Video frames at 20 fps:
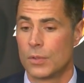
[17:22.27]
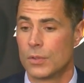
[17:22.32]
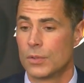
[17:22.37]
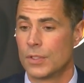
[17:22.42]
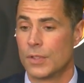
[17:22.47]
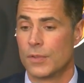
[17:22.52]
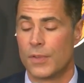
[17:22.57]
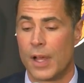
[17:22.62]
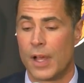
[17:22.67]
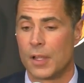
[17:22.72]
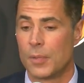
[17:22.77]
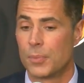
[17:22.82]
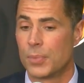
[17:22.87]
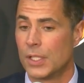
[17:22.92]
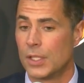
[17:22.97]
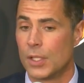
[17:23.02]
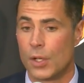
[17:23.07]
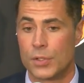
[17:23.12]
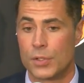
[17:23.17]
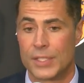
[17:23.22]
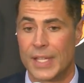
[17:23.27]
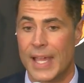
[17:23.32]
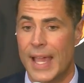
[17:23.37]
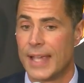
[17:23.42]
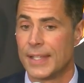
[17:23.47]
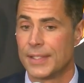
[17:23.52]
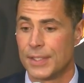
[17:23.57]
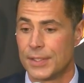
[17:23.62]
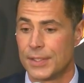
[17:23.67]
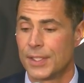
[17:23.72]
developing those
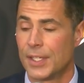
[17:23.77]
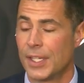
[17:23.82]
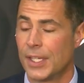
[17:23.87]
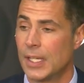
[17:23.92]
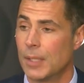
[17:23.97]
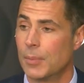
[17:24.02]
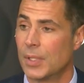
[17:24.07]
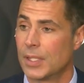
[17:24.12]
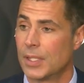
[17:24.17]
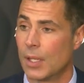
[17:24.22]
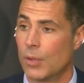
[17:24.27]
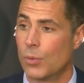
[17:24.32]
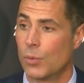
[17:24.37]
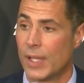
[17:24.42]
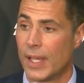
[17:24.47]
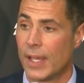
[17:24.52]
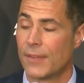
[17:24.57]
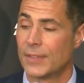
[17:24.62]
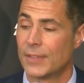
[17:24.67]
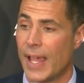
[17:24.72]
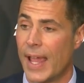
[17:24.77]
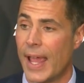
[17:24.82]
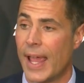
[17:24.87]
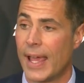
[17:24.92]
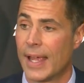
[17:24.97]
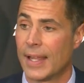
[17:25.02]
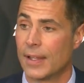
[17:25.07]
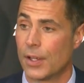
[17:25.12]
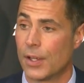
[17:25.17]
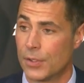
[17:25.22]
guys is key, but then we have to
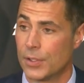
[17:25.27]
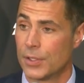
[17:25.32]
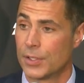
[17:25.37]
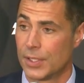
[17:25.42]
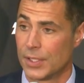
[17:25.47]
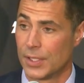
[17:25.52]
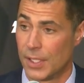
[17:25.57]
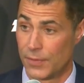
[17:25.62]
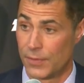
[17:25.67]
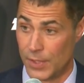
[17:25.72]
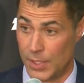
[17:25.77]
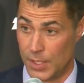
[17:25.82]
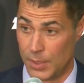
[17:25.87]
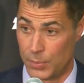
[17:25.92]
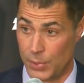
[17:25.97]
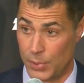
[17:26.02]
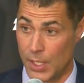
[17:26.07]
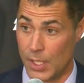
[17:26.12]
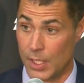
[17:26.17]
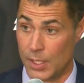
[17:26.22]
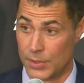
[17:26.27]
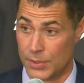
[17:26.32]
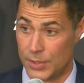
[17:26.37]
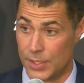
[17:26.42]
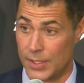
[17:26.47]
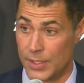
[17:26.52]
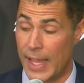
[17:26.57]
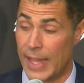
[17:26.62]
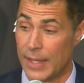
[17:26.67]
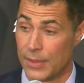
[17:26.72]
add other significant players
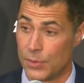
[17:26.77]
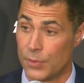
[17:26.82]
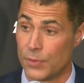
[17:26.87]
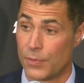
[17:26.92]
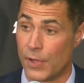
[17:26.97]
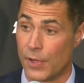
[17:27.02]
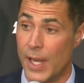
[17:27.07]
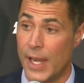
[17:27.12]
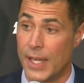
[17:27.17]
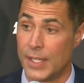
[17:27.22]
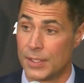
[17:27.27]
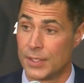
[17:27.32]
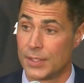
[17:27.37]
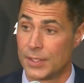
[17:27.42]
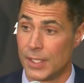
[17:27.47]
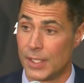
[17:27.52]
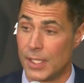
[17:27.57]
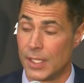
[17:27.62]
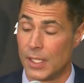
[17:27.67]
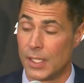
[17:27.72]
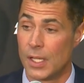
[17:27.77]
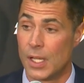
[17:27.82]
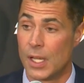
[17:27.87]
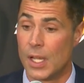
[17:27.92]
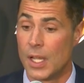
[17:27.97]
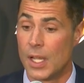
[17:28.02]
to that through free agency, and